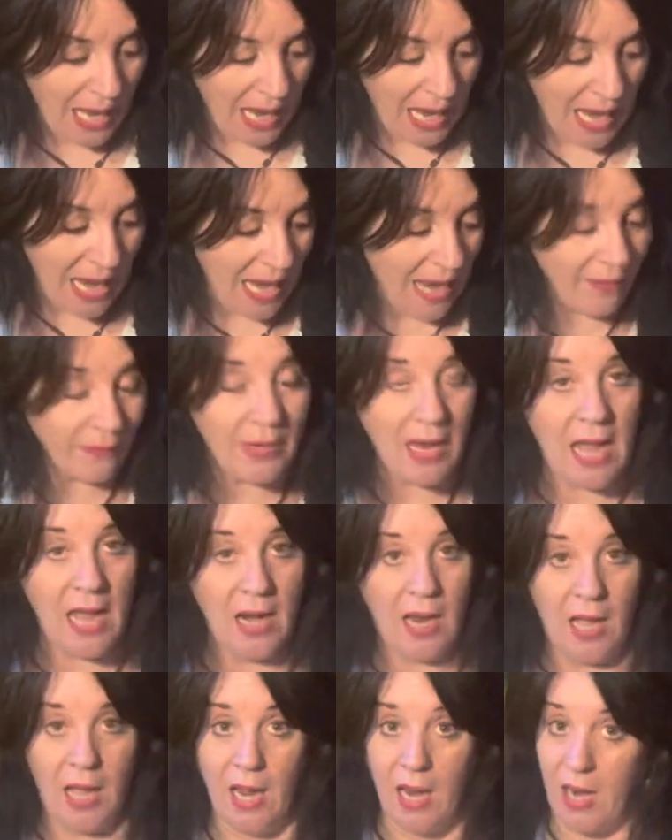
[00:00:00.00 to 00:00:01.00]
I have got
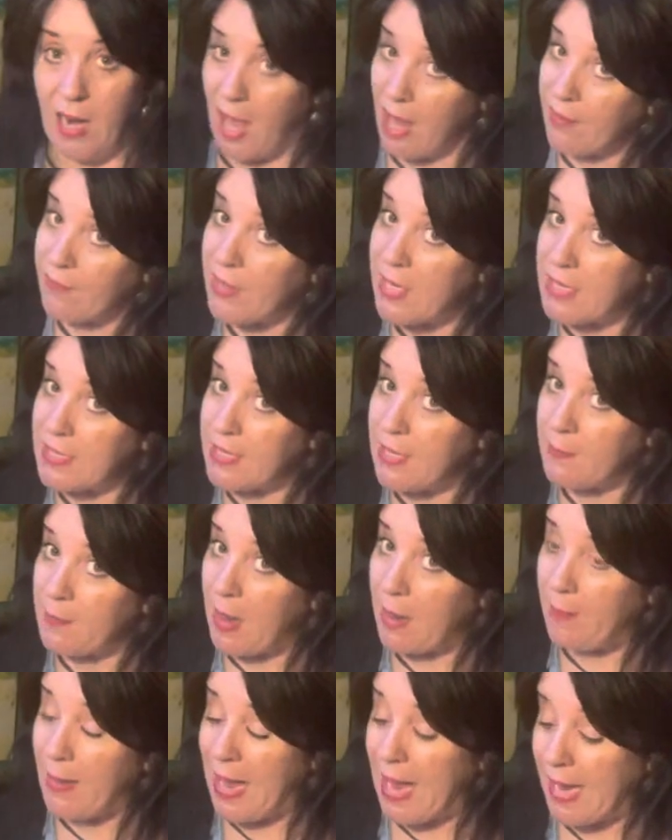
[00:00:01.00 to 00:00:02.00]
a lot of things in
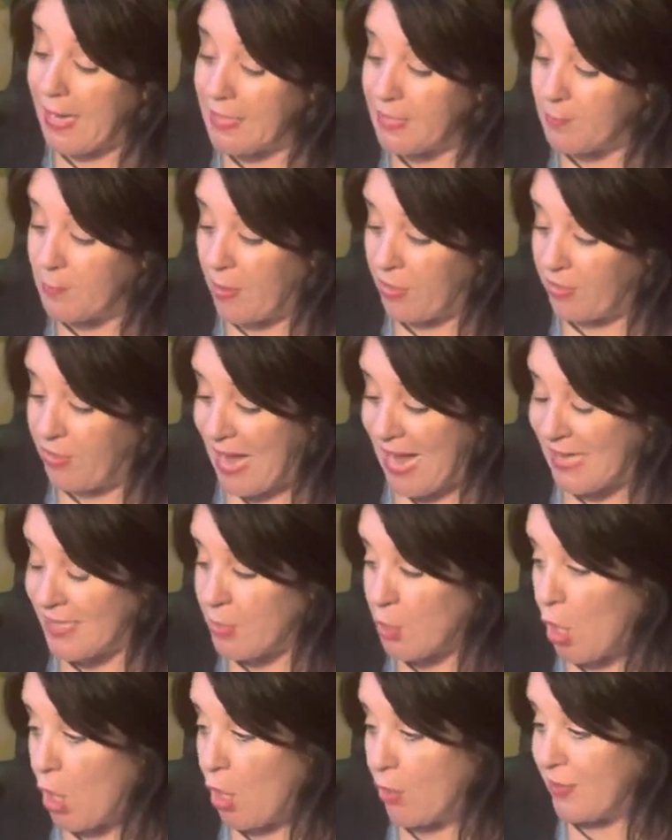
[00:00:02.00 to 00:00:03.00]
my bags, but that's
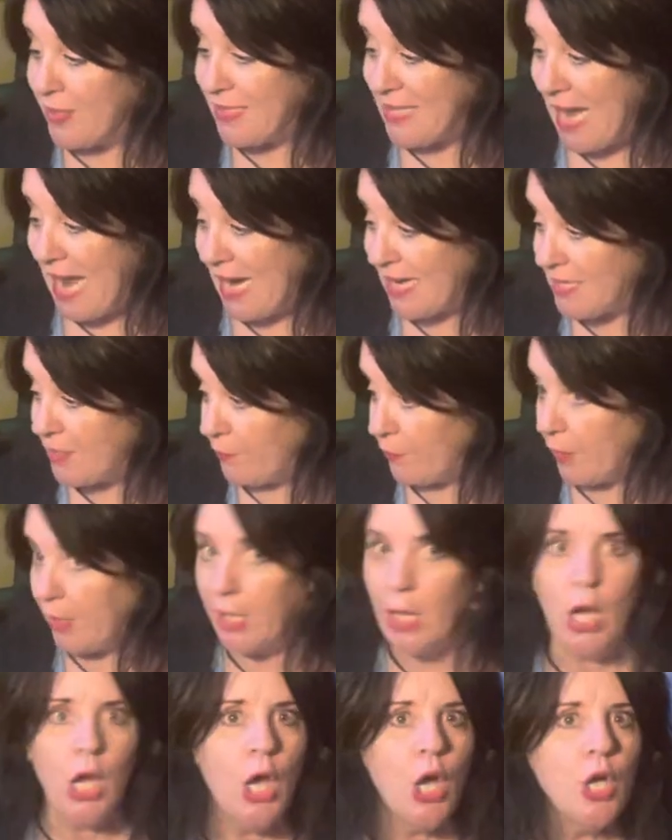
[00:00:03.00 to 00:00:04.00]
all that's actively.
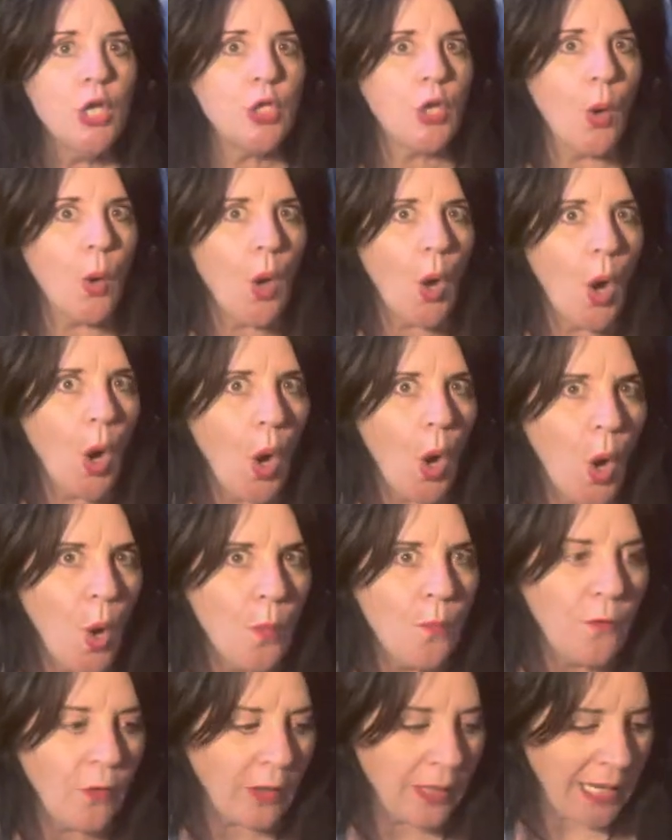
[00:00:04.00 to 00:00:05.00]
So
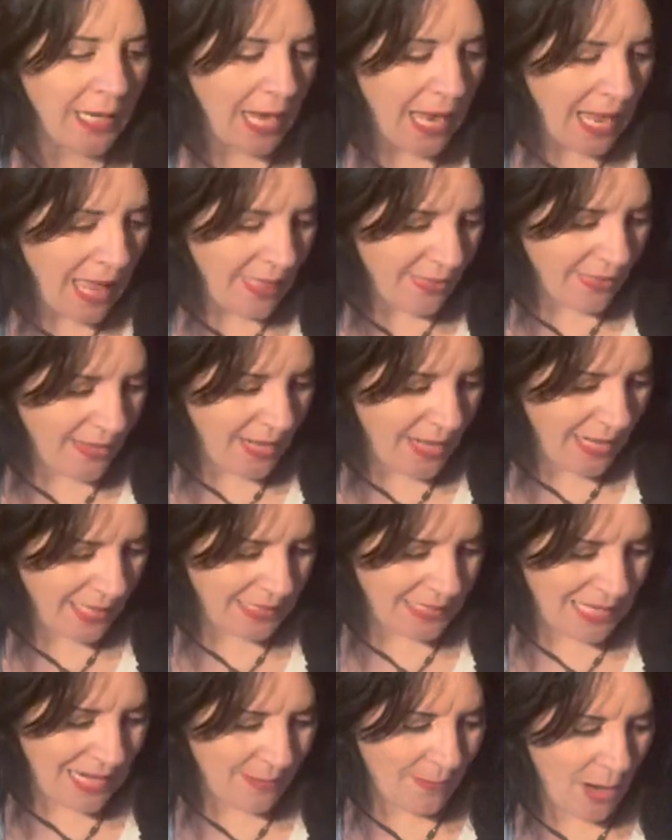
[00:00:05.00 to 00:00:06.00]
hopefully the
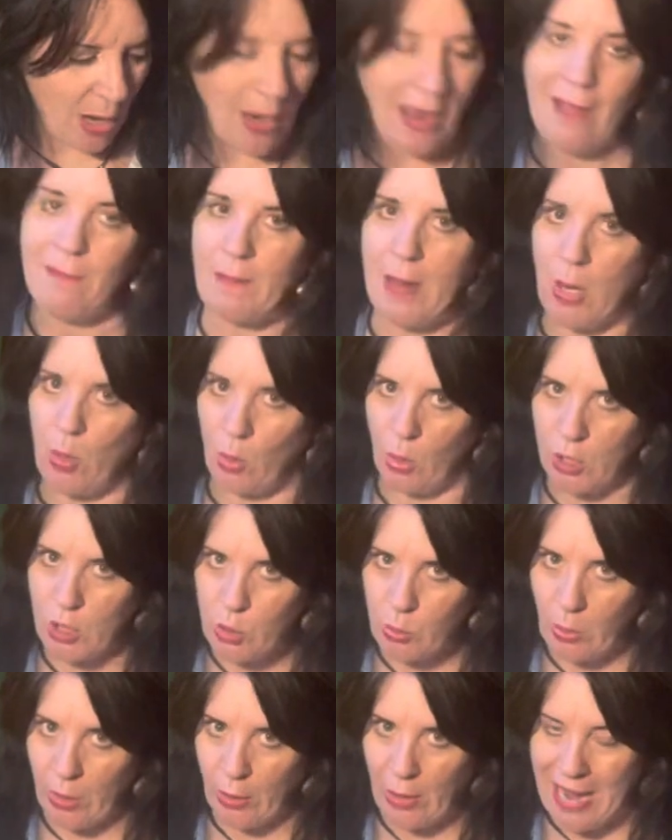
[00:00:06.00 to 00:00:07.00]
next time I'll have my orange
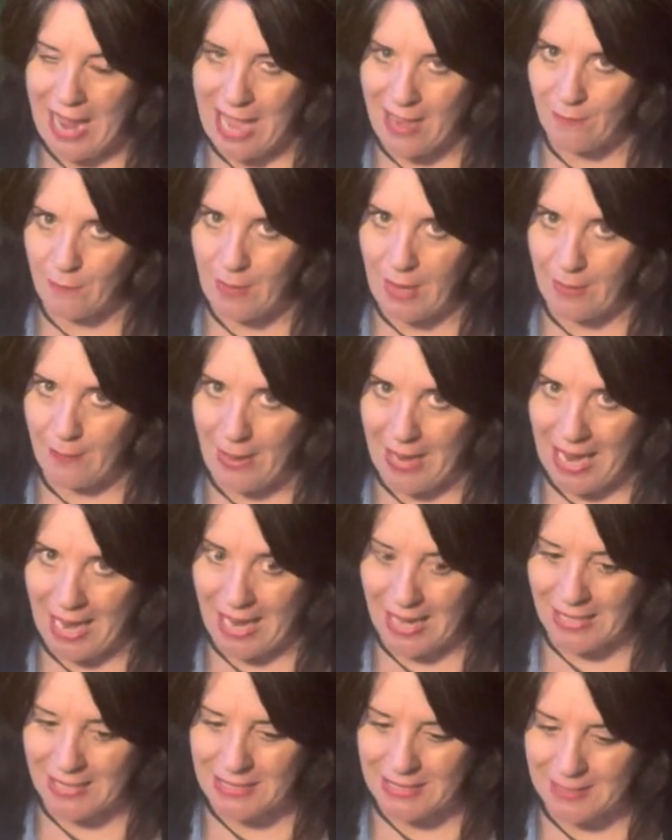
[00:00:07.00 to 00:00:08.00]
sweater out of my
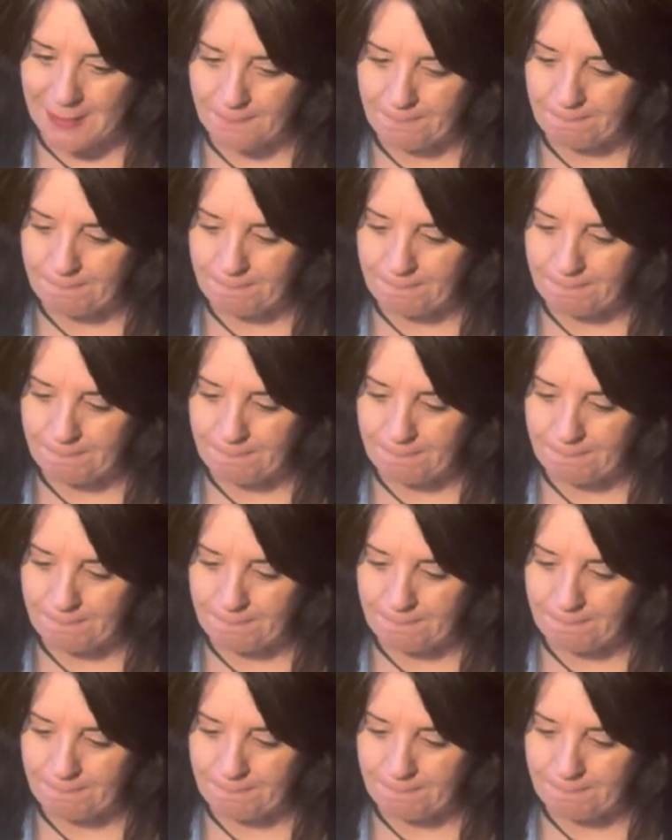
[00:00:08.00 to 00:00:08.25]
bags,